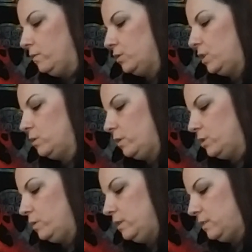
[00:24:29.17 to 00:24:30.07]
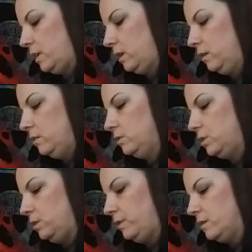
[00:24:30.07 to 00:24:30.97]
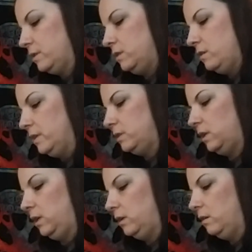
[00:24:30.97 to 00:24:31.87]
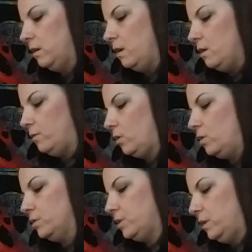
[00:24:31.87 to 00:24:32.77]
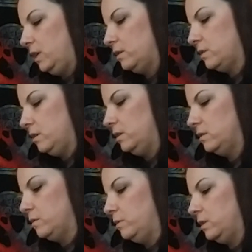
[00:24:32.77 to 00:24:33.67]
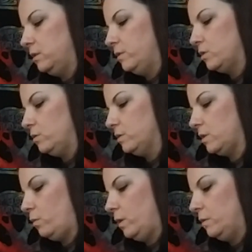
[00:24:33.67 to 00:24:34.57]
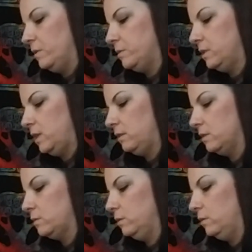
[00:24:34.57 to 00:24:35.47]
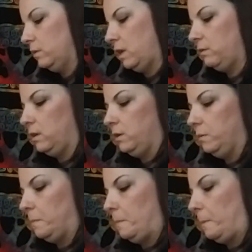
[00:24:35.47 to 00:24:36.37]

for January 22nd, 2019 for all zodiac signs and individuals? Oh, what, am I supposed to take this one? Okay, thank you.